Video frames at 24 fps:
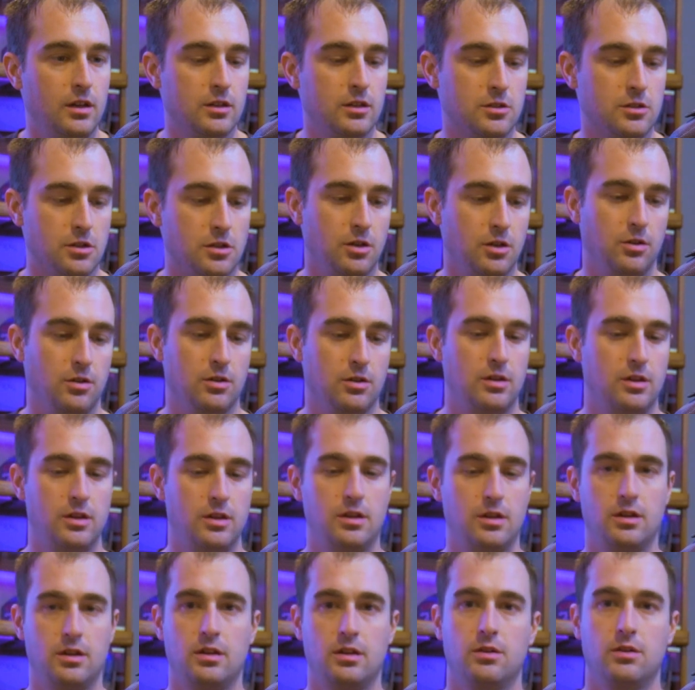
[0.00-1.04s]
So
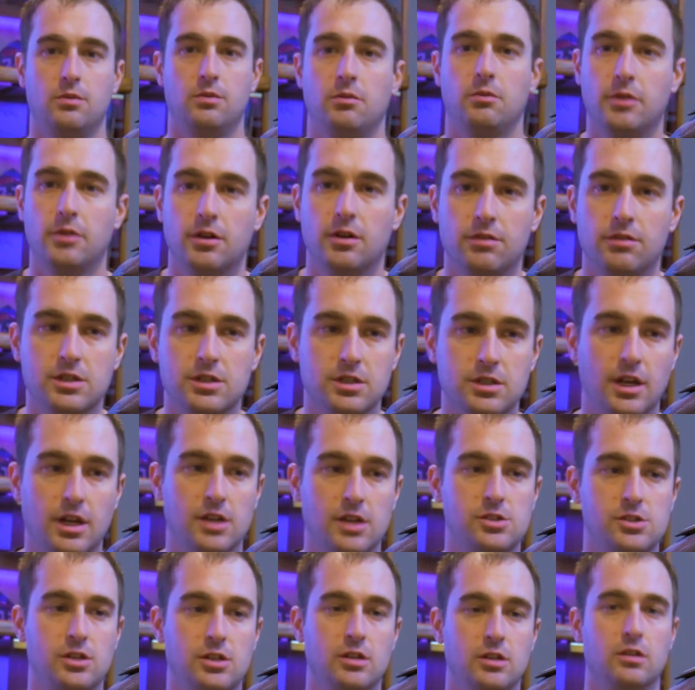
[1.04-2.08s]
we went over this
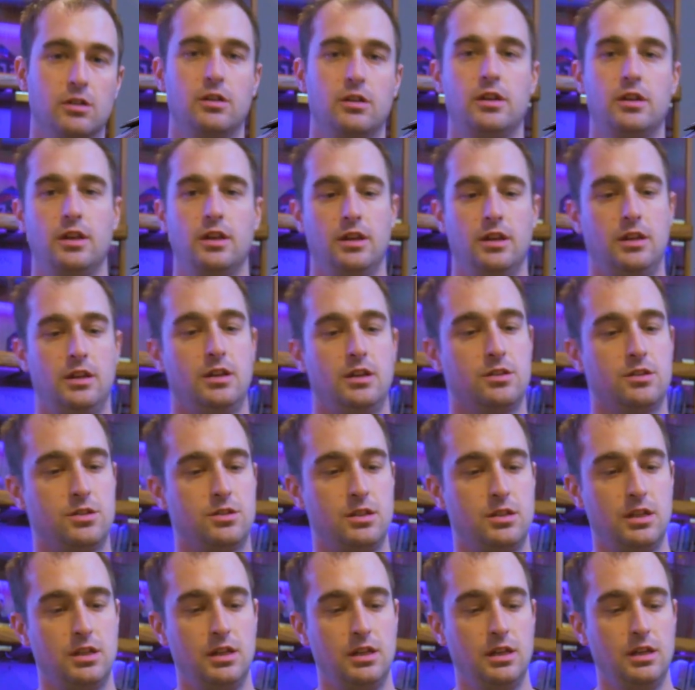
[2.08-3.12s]
last year. It is
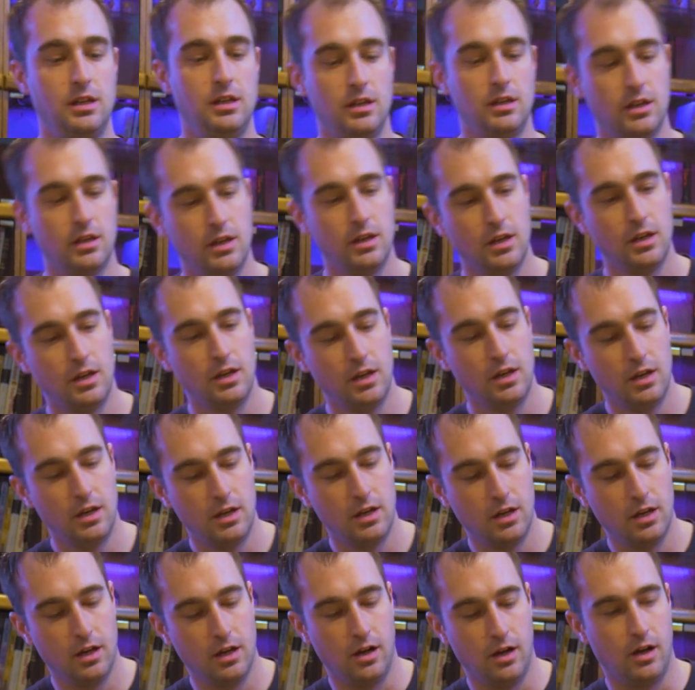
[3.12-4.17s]
the
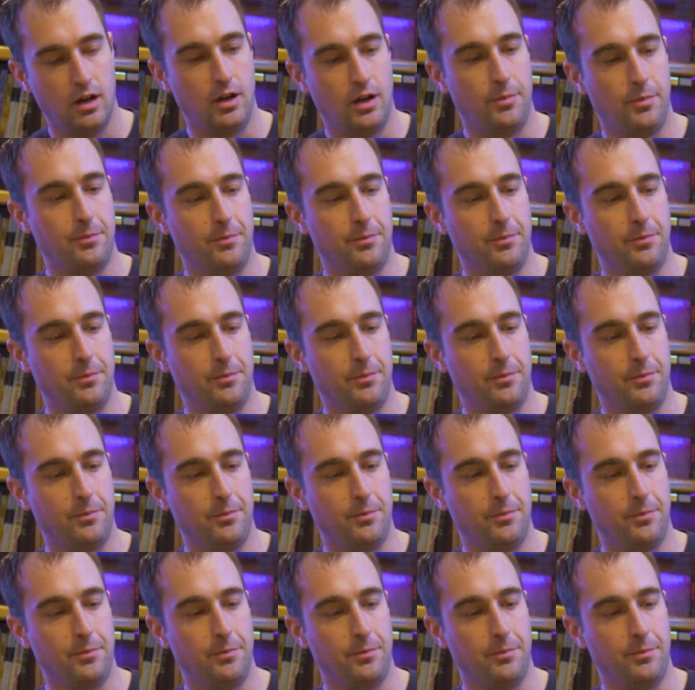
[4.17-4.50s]
I